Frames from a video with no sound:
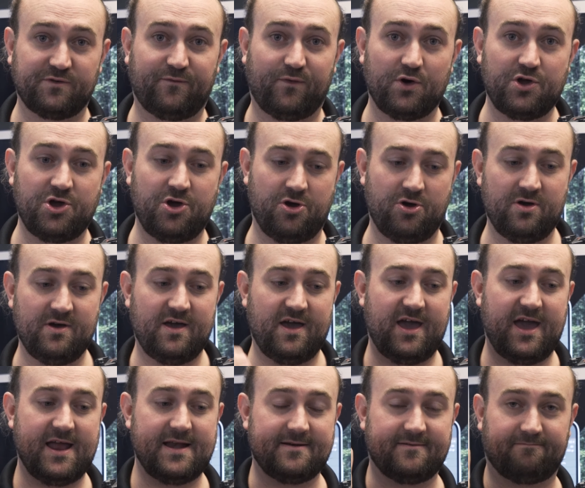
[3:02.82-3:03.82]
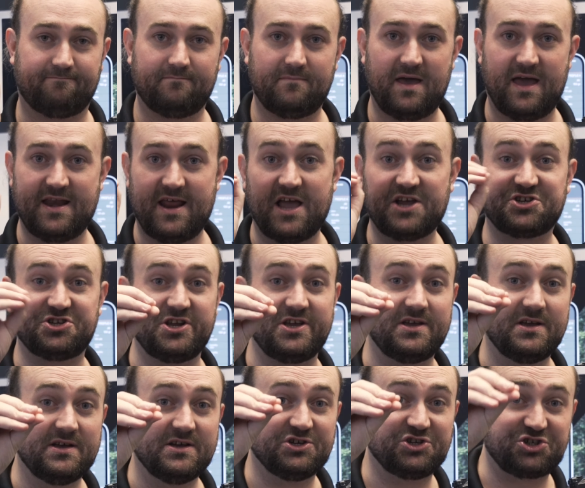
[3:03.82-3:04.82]
for you, and actually
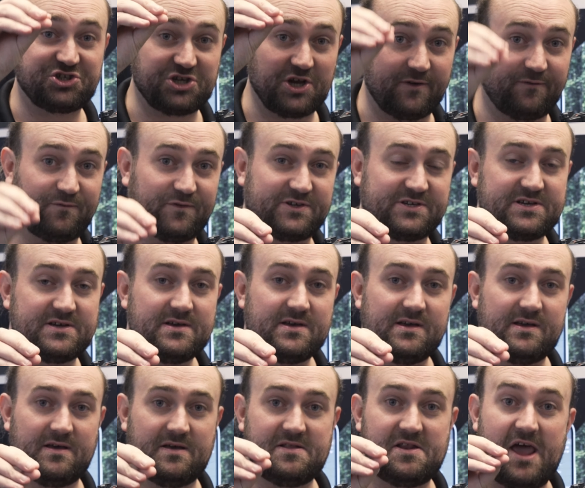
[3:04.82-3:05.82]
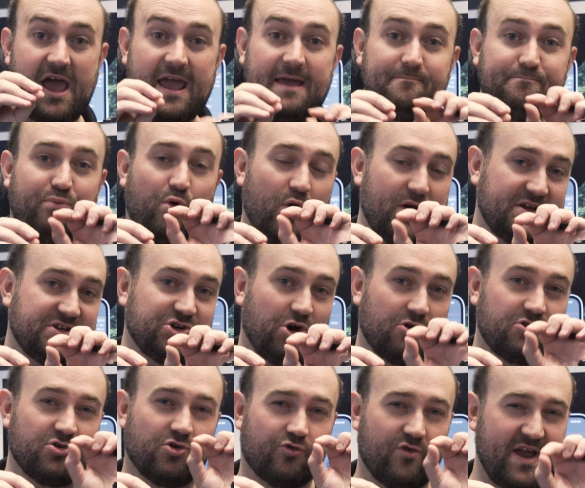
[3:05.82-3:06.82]
shift an aim point
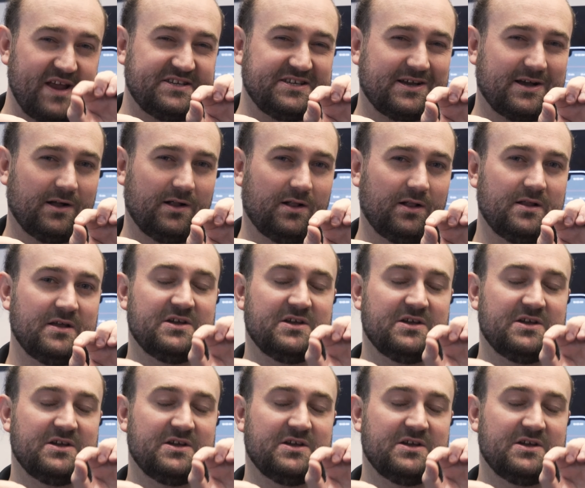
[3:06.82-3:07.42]
on your reticle